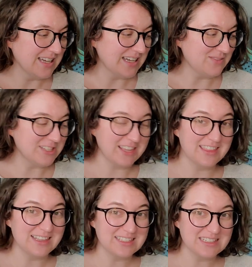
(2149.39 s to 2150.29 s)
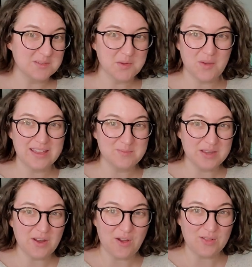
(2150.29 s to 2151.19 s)
Uh, which I think is a little bit why I've
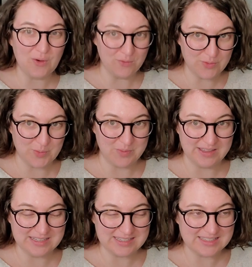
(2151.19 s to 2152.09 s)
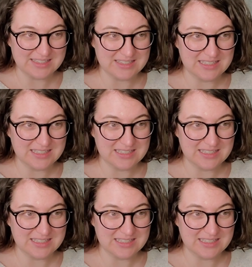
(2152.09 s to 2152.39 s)
been all over the place.